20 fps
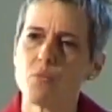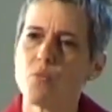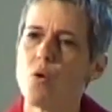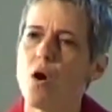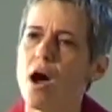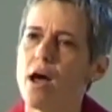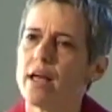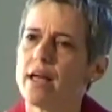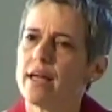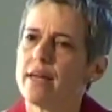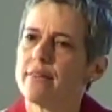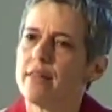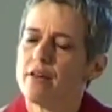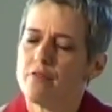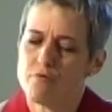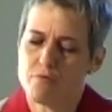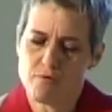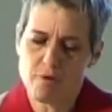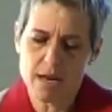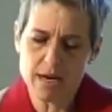walking,
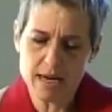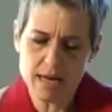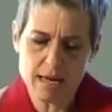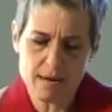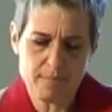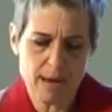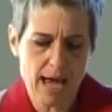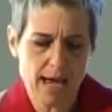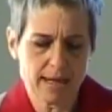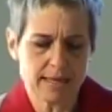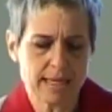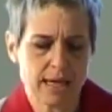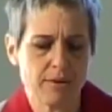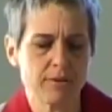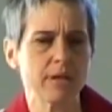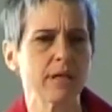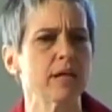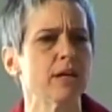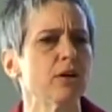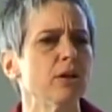then running back
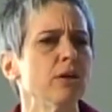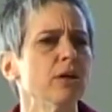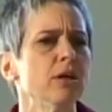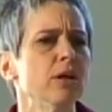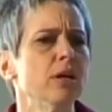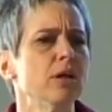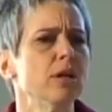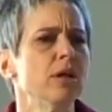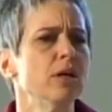down the hill